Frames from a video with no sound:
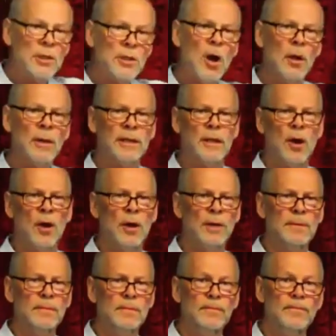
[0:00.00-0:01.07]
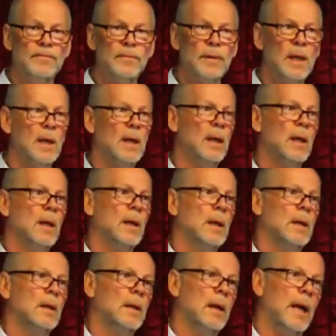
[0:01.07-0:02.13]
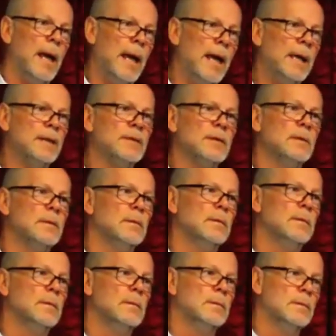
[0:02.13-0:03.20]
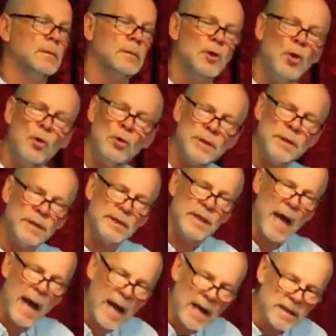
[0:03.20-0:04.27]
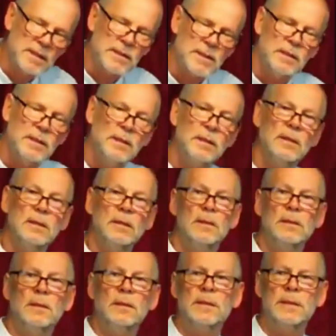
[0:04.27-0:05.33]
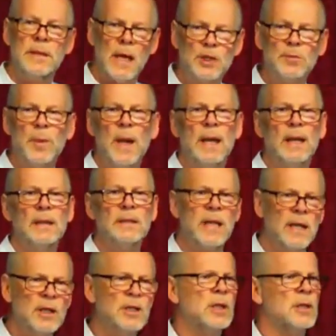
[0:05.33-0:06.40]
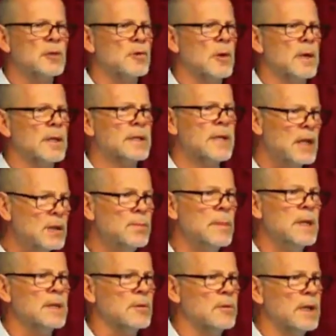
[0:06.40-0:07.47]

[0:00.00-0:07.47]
to God, and causes us such pain, such distress, such misery.